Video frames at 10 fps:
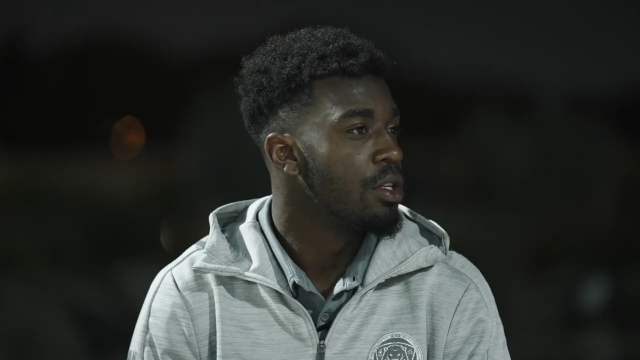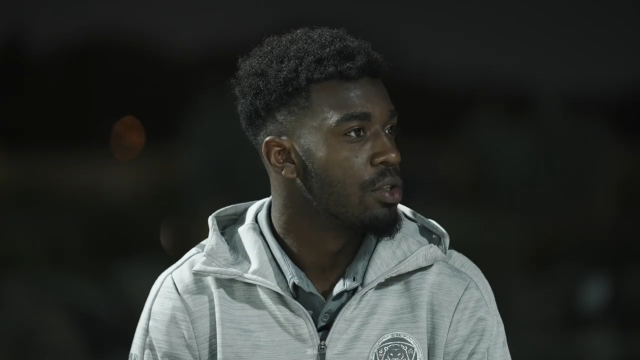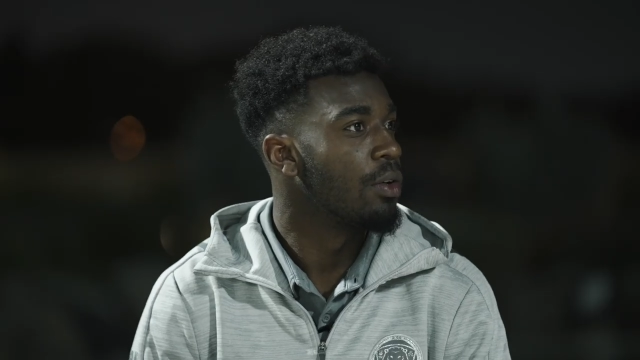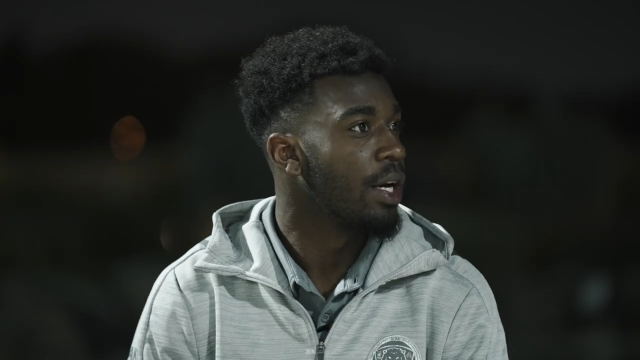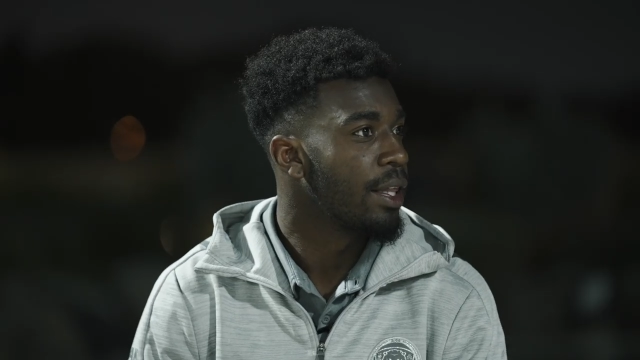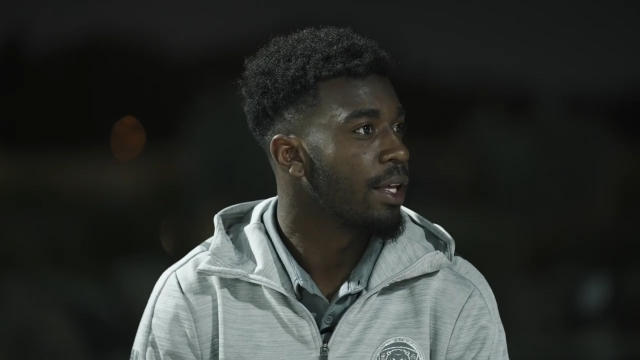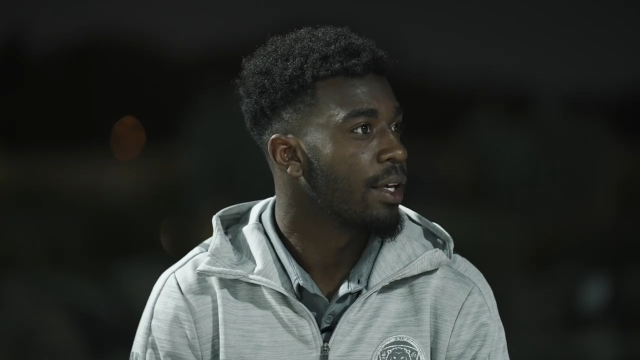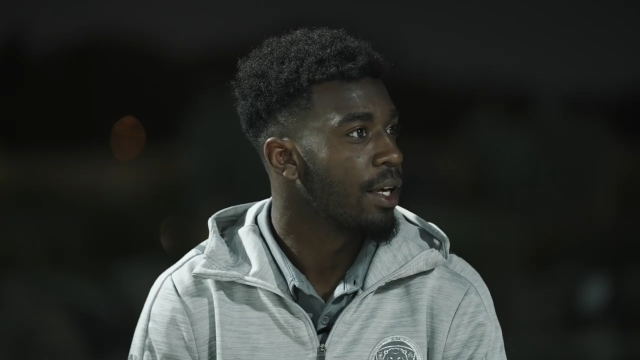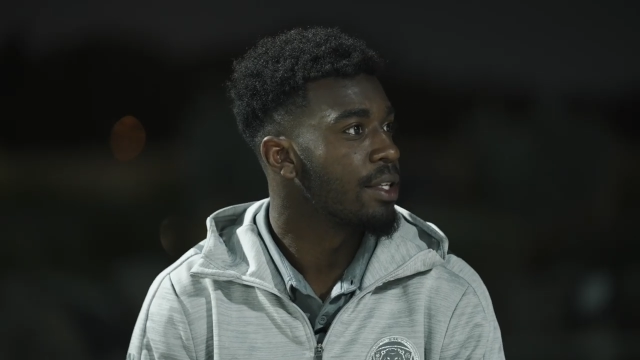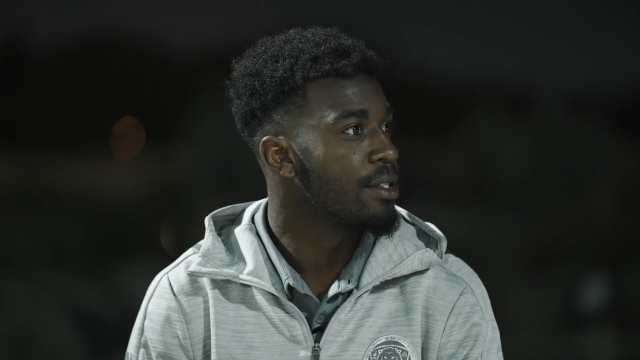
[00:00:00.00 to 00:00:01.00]
So I think,
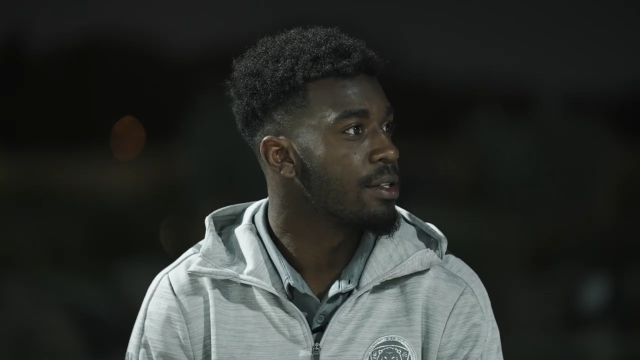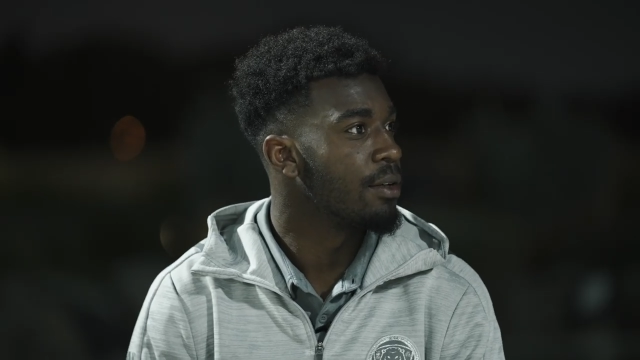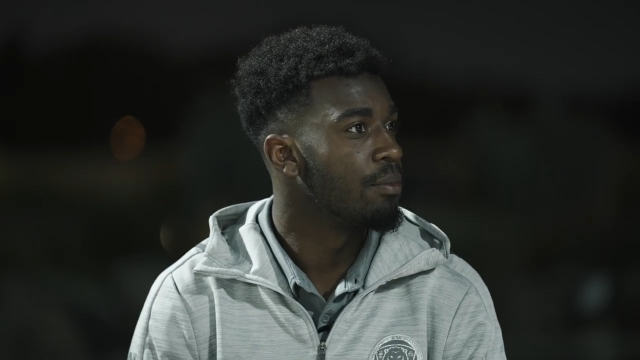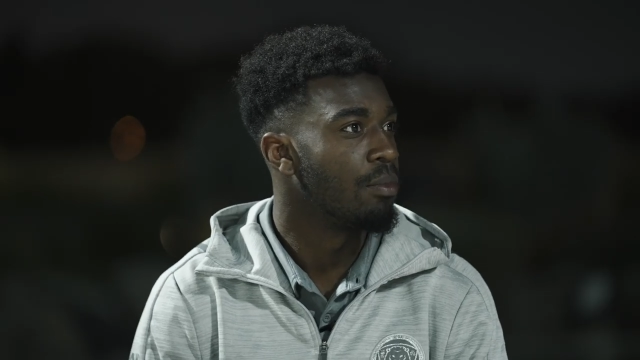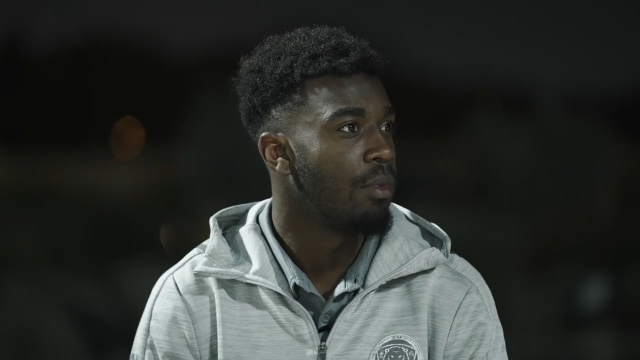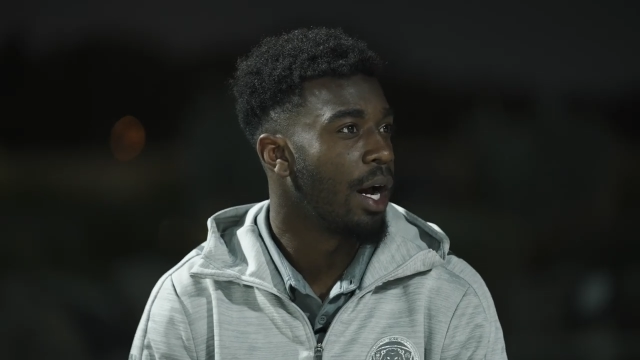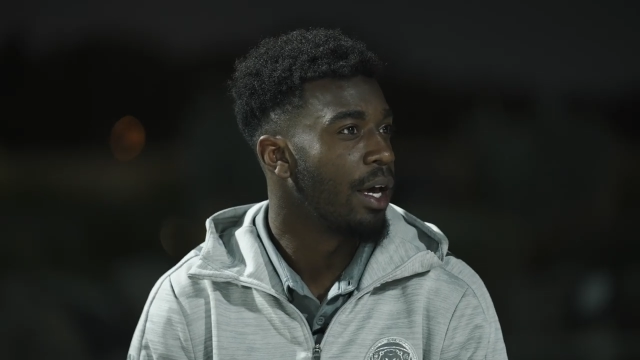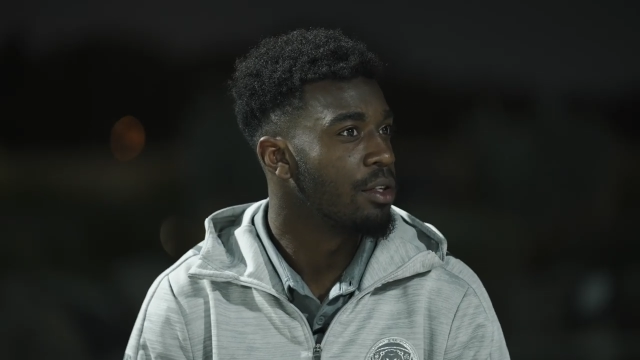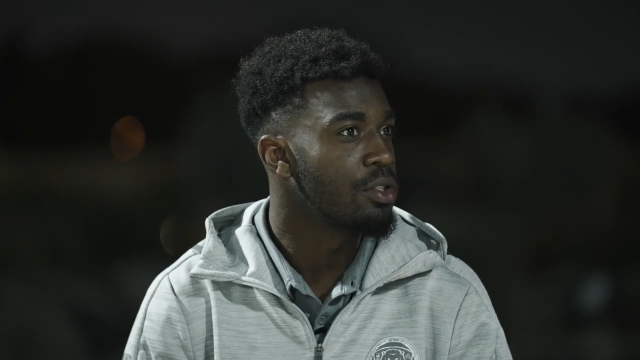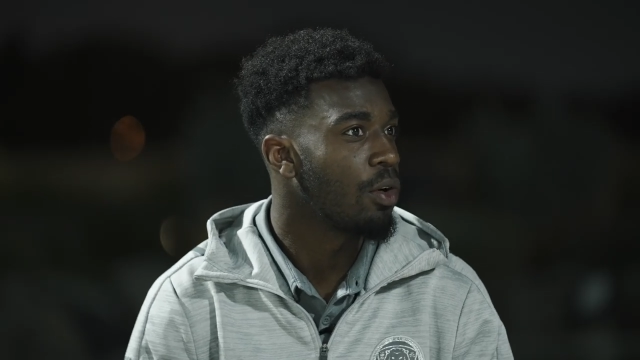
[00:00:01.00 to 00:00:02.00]
yes,
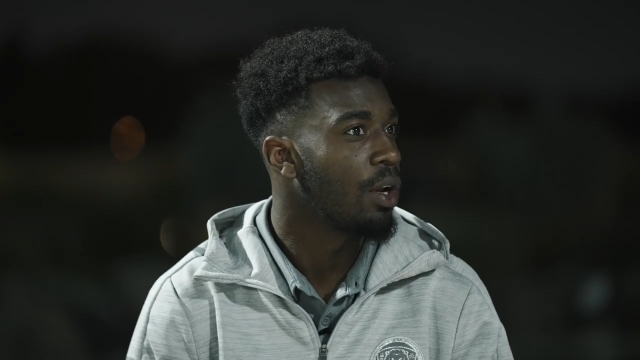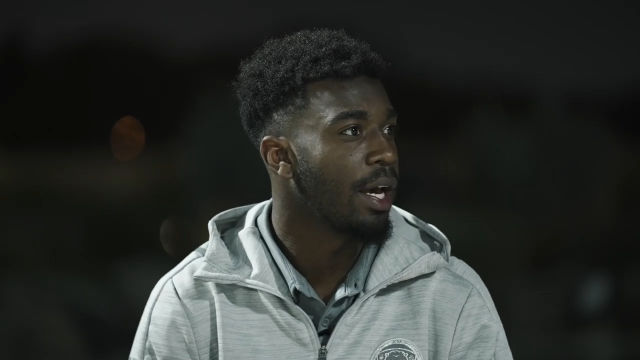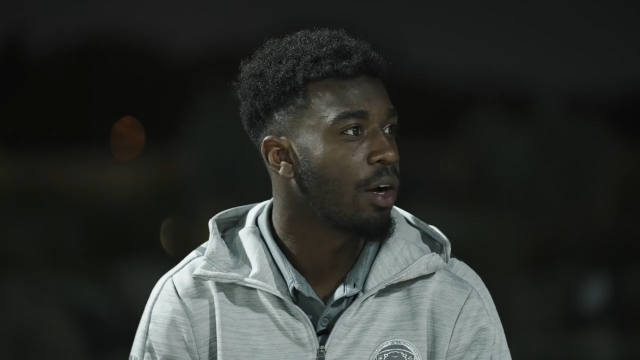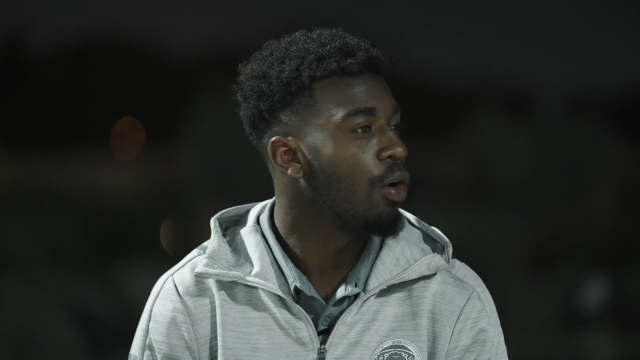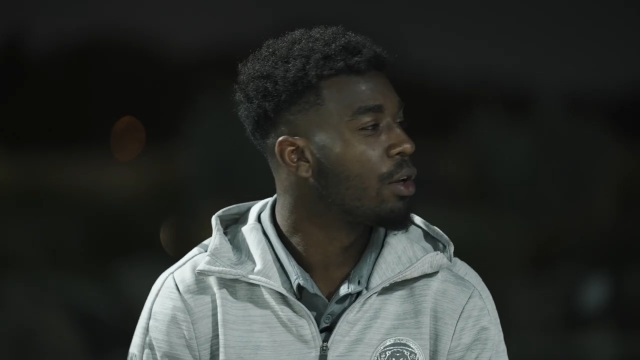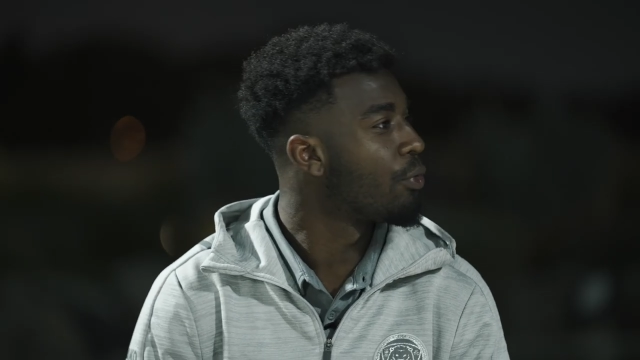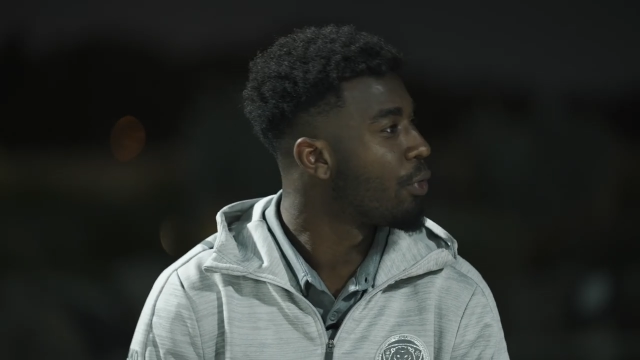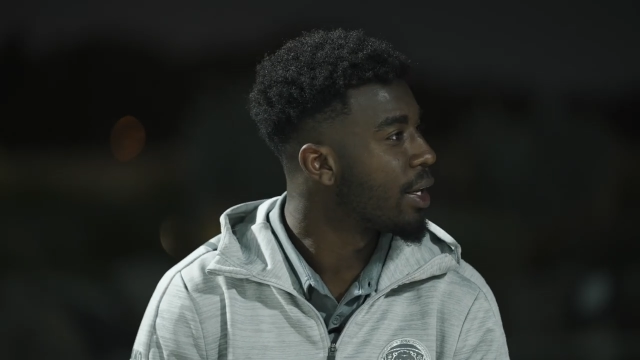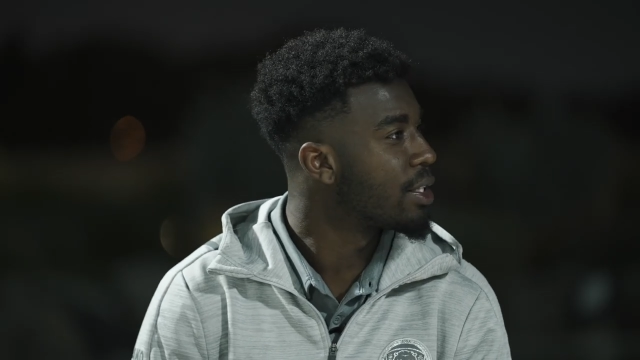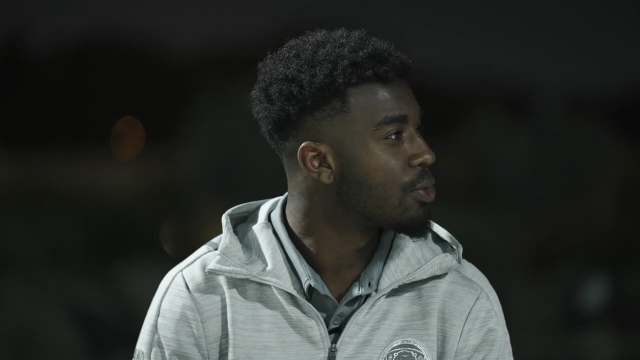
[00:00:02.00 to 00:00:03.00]
I saw like all the
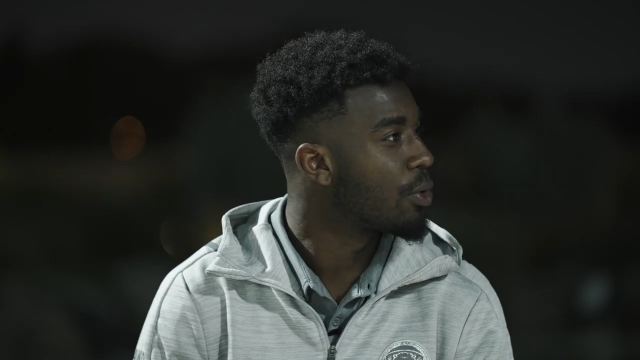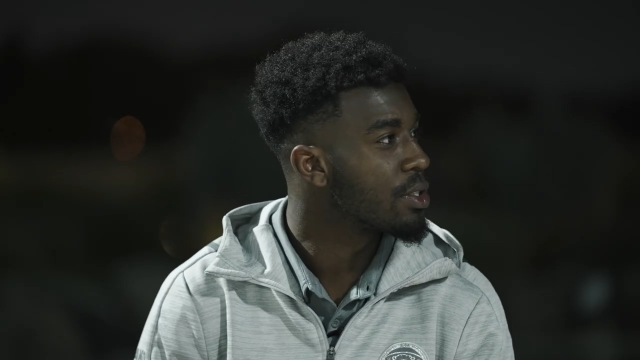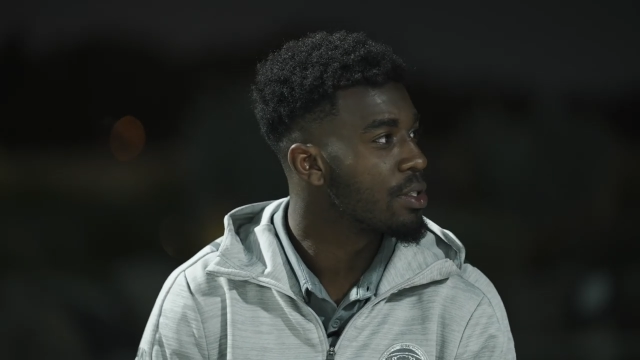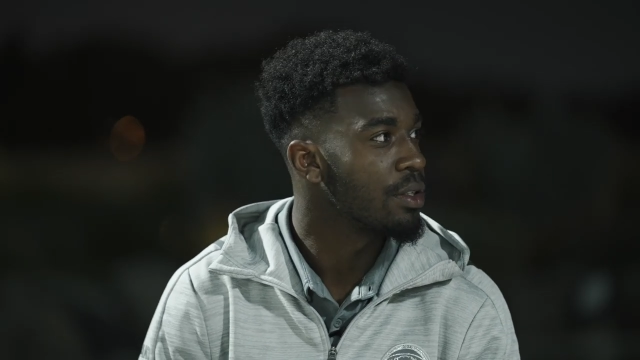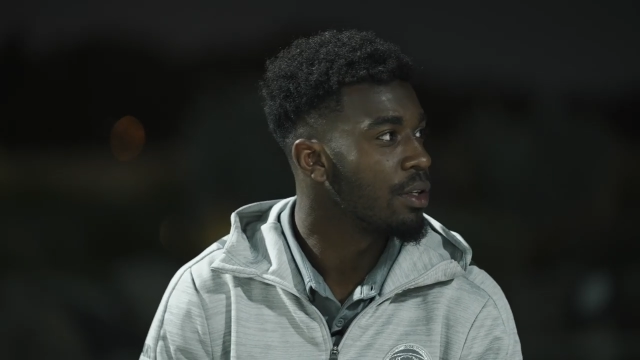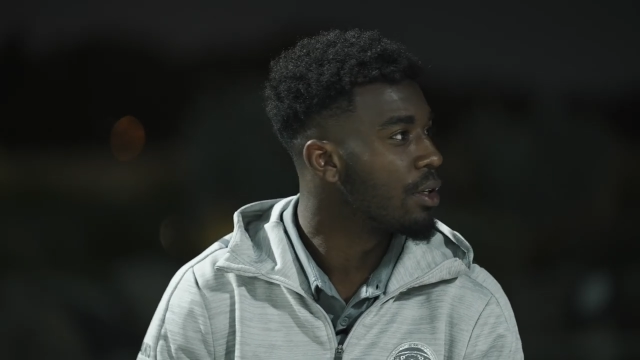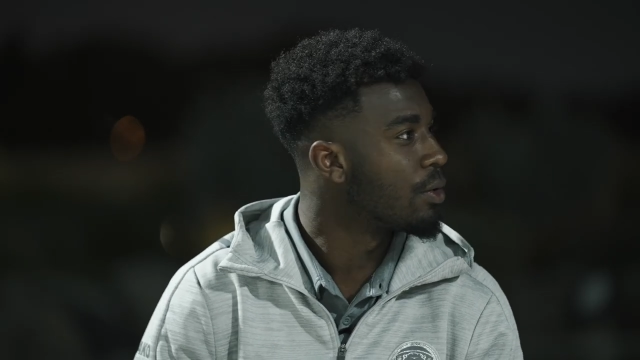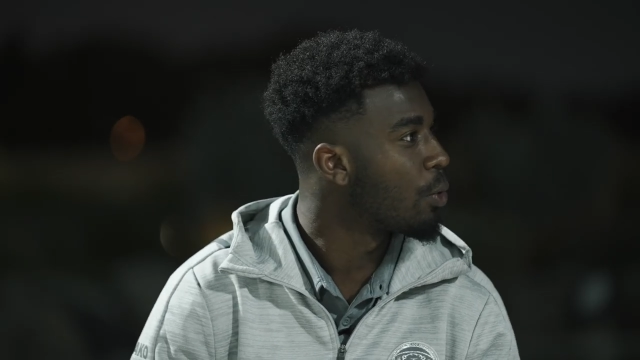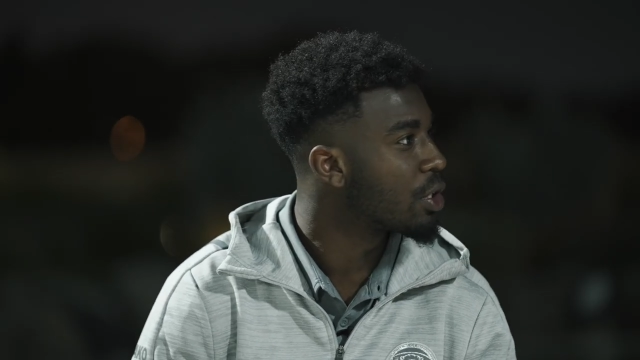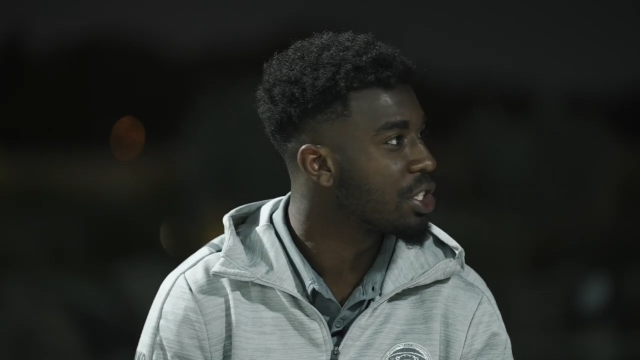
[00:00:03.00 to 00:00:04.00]
fans was
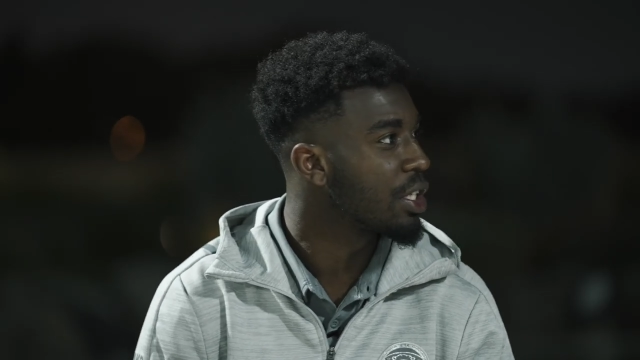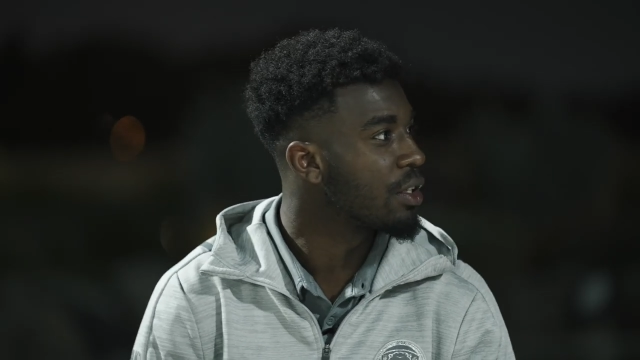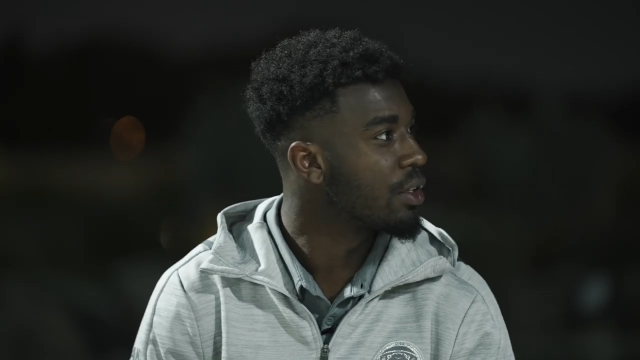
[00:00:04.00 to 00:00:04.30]
watching